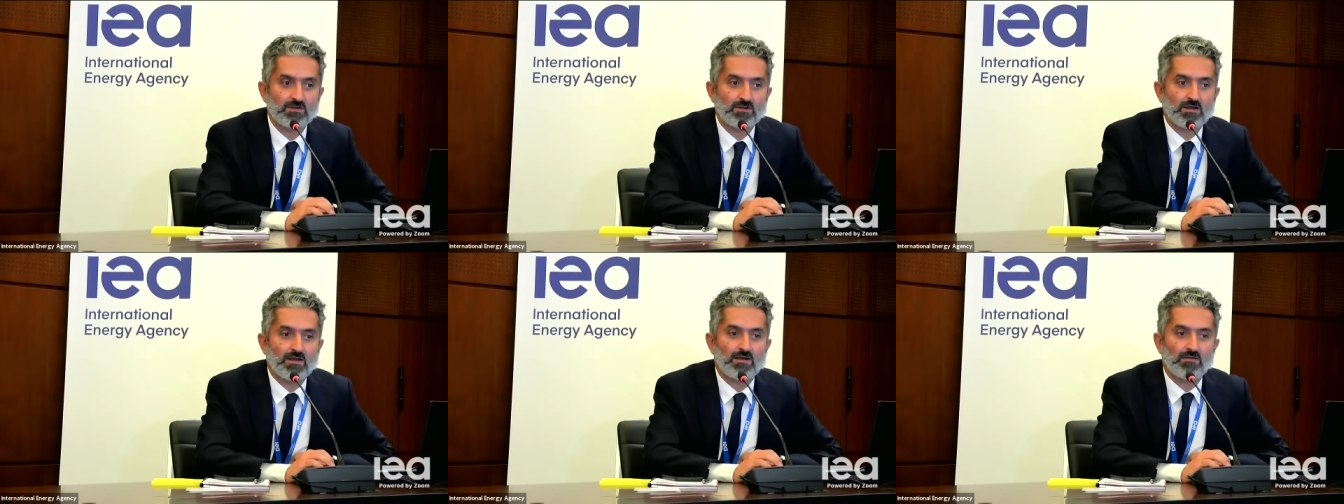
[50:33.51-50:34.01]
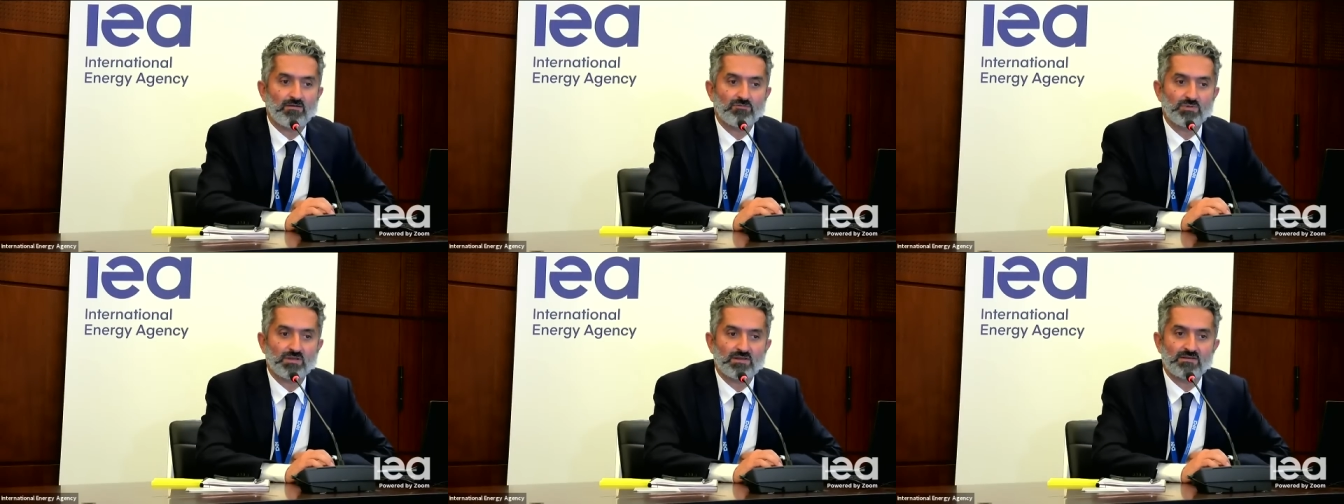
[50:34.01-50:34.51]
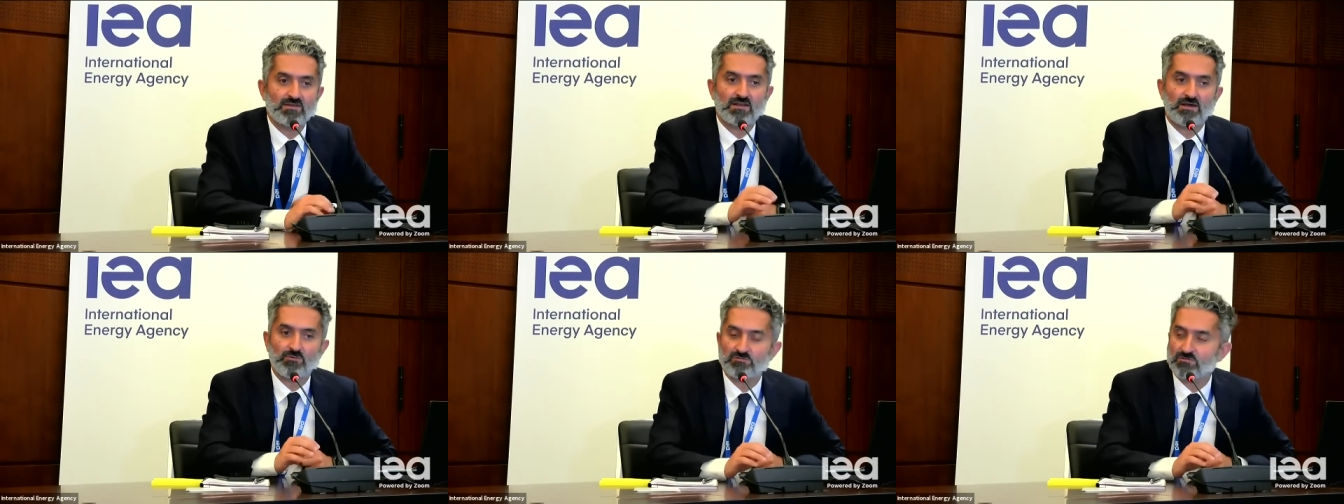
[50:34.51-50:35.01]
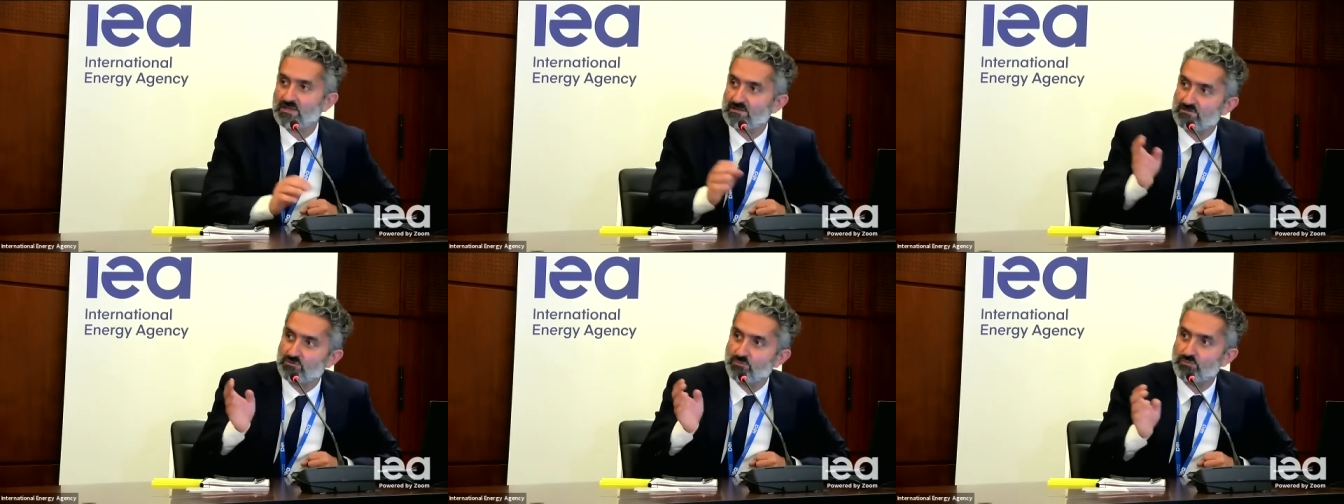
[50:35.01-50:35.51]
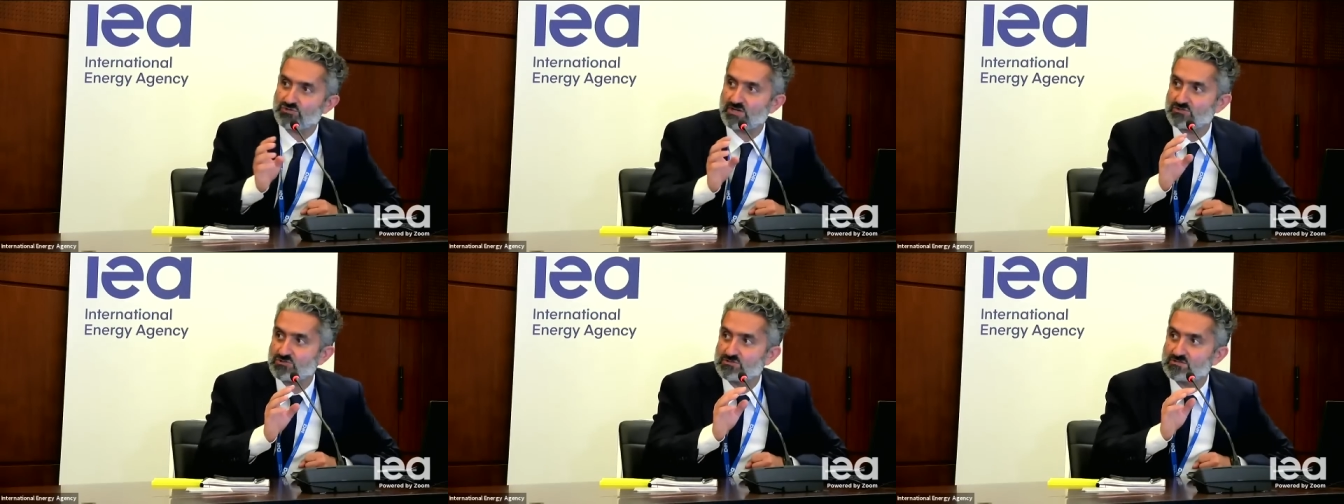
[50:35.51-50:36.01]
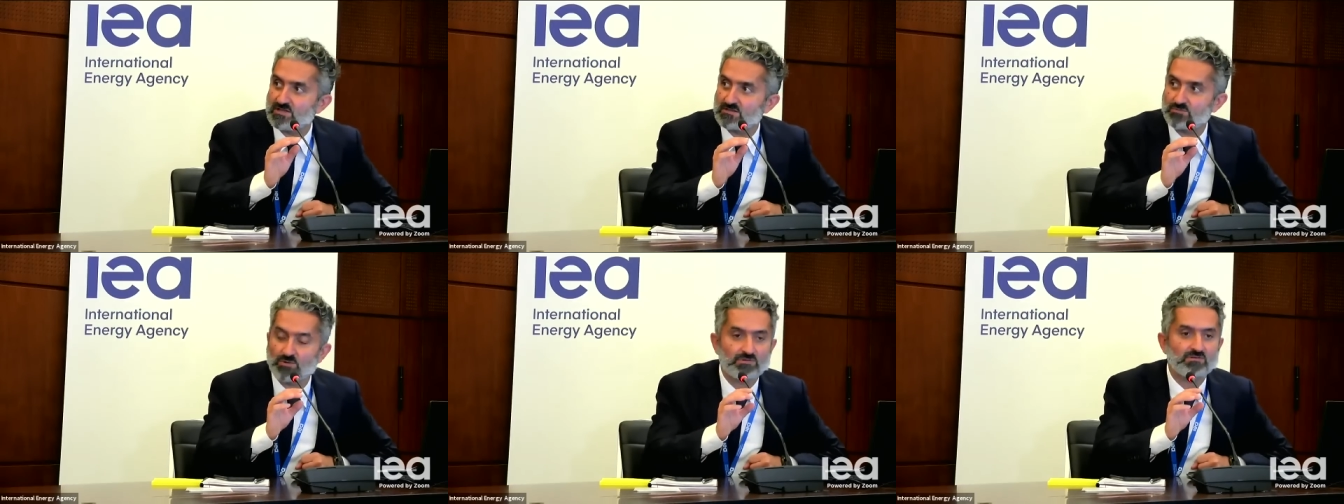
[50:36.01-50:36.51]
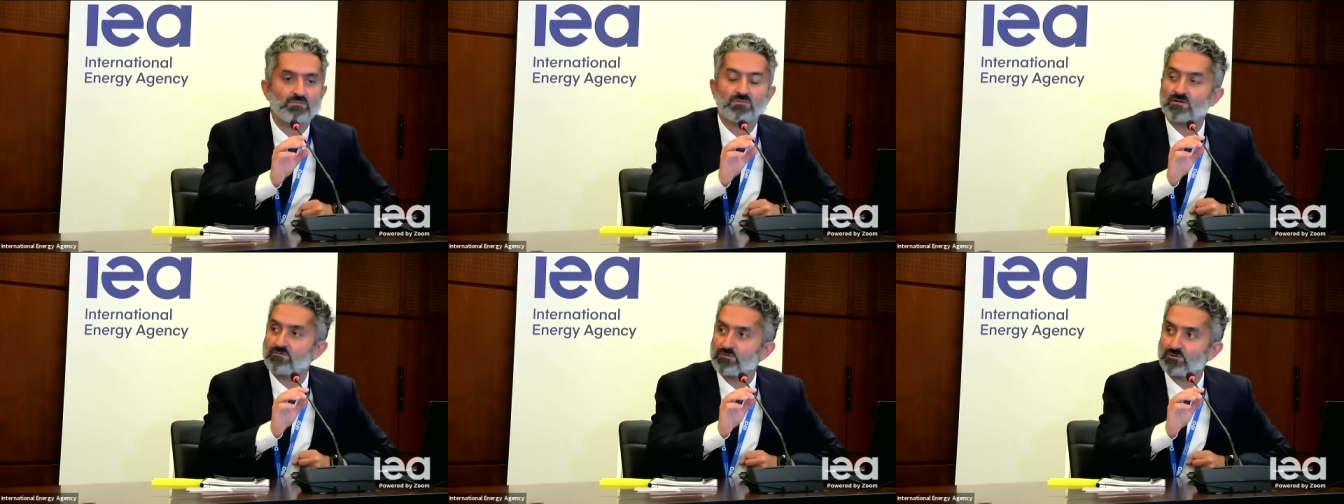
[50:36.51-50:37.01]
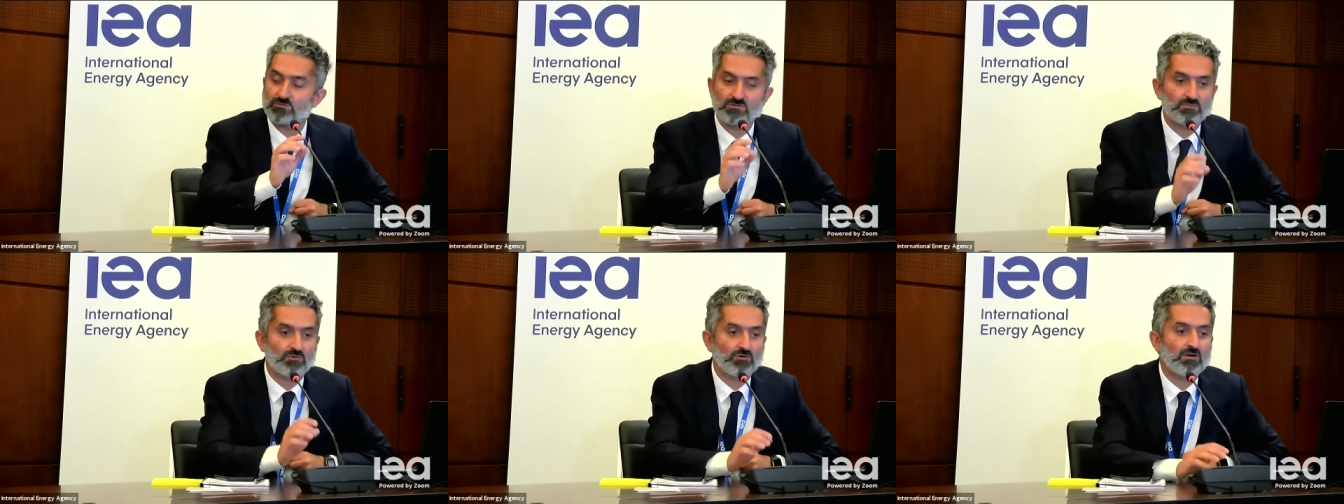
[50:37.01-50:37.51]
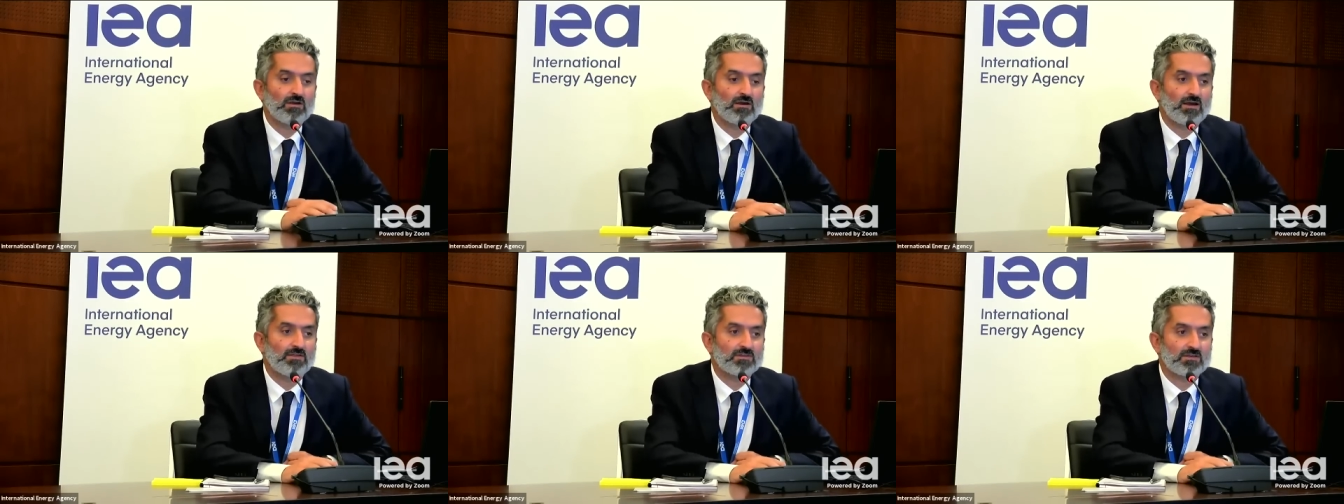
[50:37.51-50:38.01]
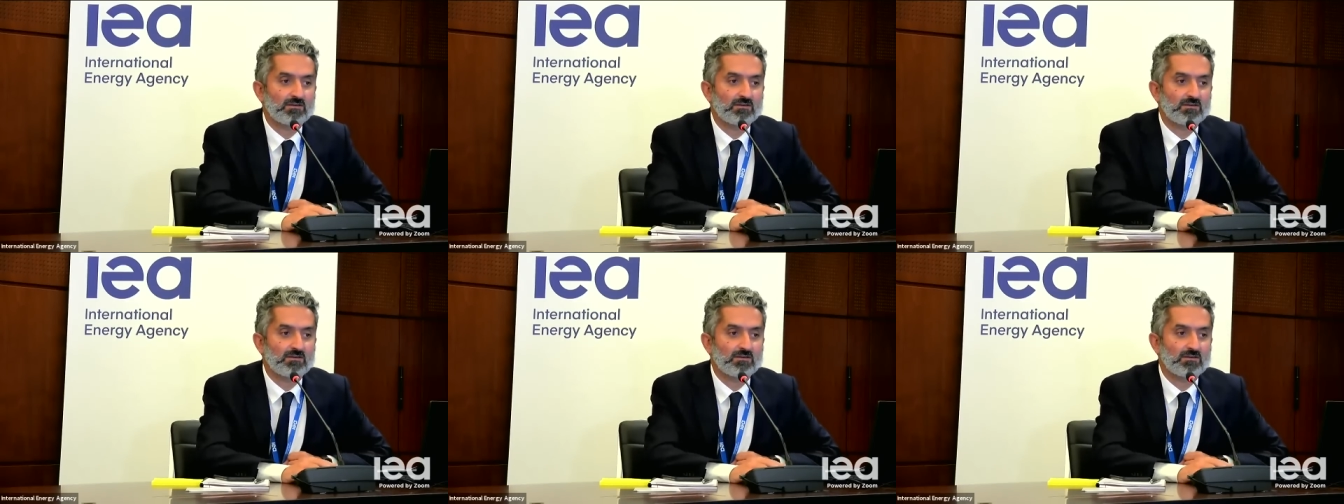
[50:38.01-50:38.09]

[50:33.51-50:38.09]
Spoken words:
Have you made any allowance for that in your projections? That's probably something for you, Timur. And the